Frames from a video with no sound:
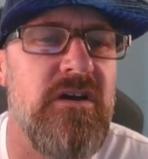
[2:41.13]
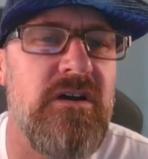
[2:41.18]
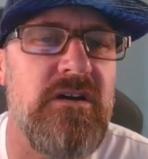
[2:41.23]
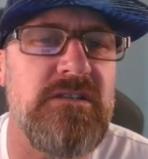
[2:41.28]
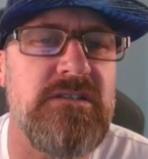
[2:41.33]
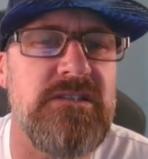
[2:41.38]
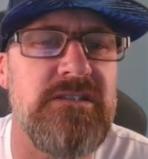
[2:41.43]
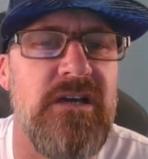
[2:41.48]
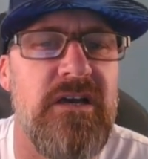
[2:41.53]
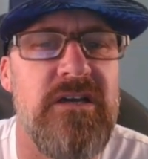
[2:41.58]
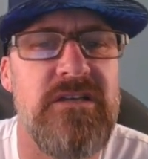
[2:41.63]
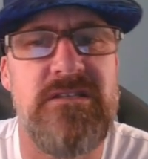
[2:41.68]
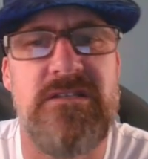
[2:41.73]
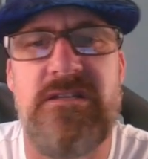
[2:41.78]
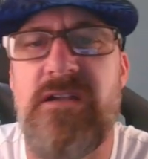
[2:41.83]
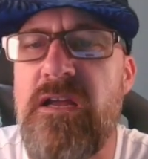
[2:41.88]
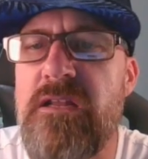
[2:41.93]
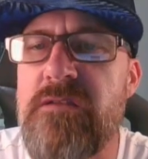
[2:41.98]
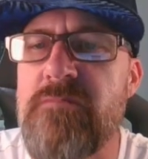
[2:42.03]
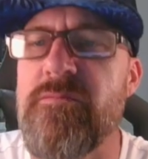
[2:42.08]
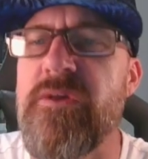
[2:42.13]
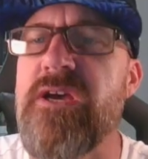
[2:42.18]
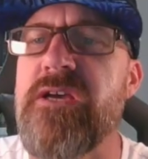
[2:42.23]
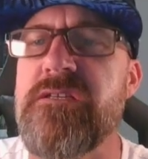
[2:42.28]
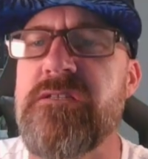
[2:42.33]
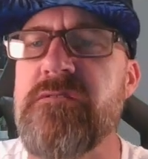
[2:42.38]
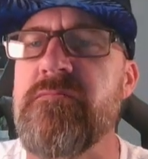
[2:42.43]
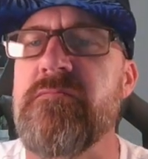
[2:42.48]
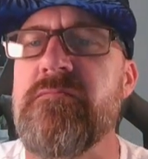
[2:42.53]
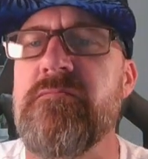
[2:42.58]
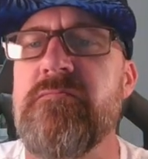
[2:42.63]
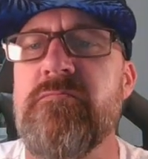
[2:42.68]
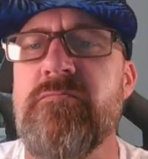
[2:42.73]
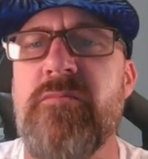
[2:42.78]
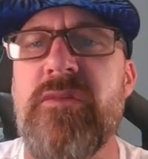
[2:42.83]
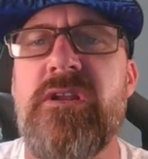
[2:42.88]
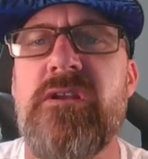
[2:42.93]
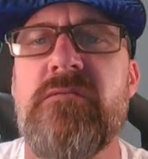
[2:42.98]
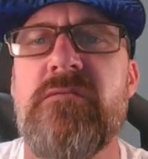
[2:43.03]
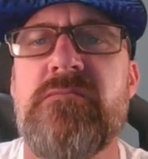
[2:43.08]
Size is not the best.
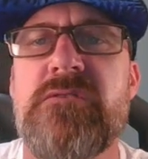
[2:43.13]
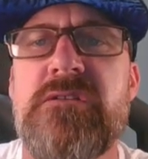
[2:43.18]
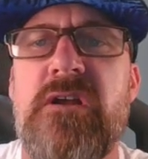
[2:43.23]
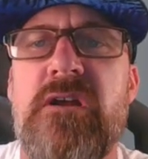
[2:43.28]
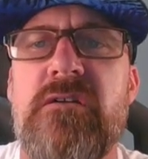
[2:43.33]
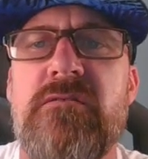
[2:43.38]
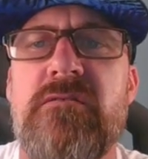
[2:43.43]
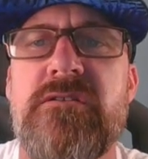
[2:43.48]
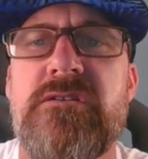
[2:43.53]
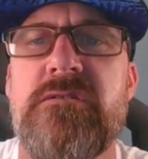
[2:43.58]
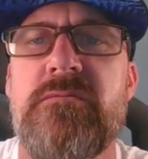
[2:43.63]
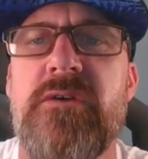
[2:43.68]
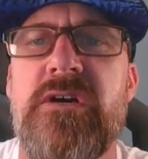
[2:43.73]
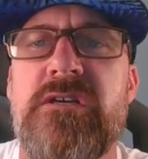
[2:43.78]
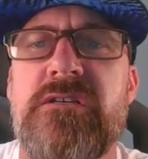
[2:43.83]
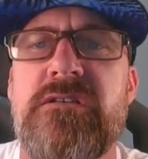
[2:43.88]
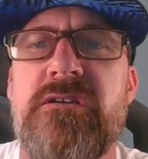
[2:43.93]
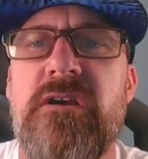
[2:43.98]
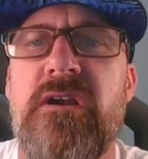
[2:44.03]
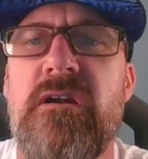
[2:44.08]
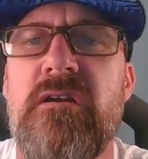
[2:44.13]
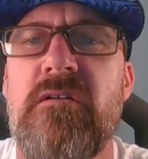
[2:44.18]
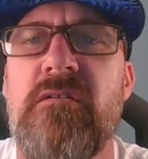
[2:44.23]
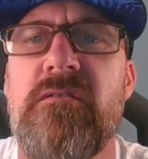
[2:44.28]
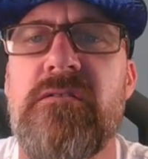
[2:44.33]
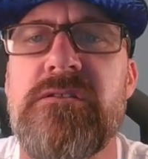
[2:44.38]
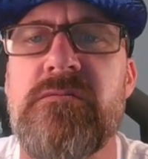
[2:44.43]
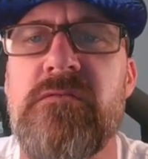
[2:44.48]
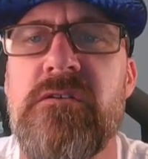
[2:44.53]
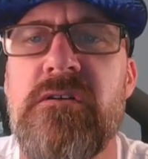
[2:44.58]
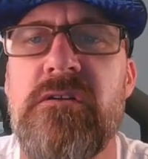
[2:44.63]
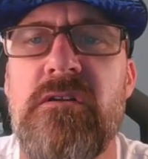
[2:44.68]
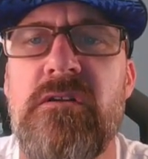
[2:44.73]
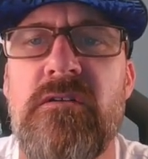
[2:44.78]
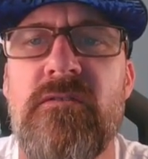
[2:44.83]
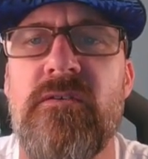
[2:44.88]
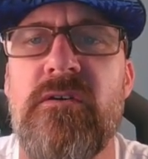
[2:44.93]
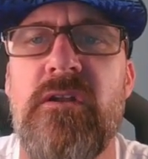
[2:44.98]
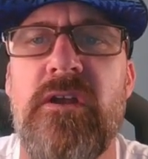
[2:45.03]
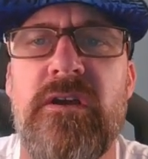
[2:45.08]
Medium is not always the best. You're going to always want to look
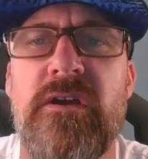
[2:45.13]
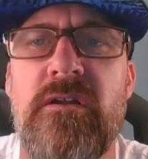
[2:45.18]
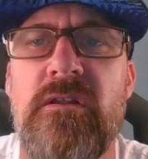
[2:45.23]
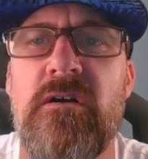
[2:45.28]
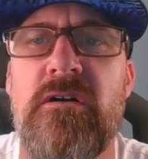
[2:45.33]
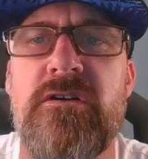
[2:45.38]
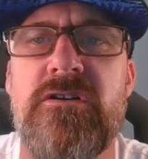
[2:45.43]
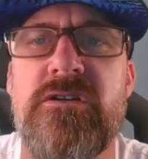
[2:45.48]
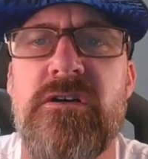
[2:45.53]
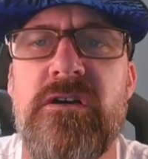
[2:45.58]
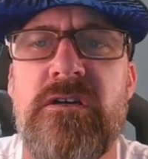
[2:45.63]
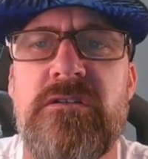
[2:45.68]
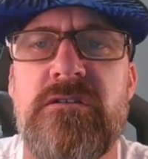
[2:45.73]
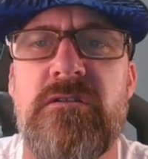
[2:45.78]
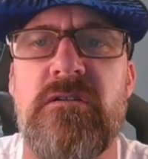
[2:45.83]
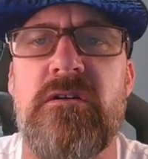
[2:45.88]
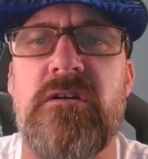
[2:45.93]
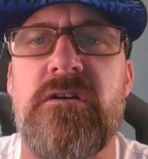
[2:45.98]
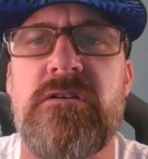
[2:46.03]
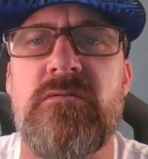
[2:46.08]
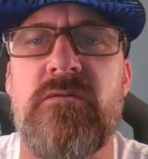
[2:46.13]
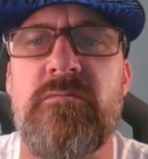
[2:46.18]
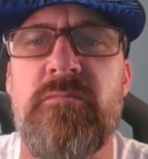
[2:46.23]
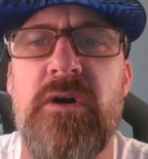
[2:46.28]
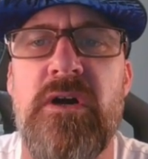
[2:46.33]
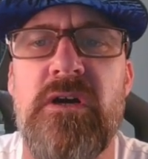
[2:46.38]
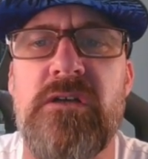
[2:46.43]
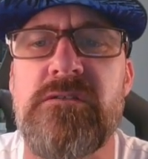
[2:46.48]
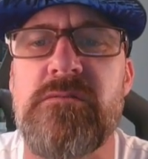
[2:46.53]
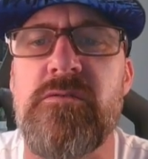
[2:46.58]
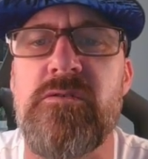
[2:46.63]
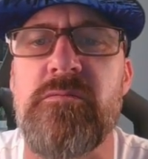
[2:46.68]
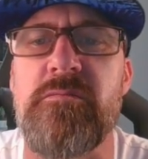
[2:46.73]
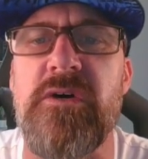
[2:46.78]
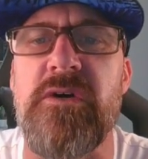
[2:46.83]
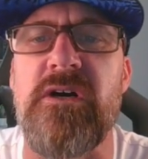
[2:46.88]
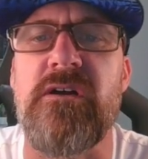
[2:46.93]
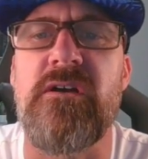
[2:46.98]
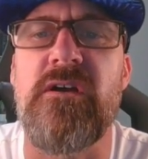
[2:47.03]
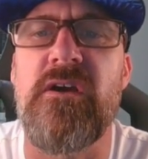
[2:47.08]
for like a large or extra large when possible, but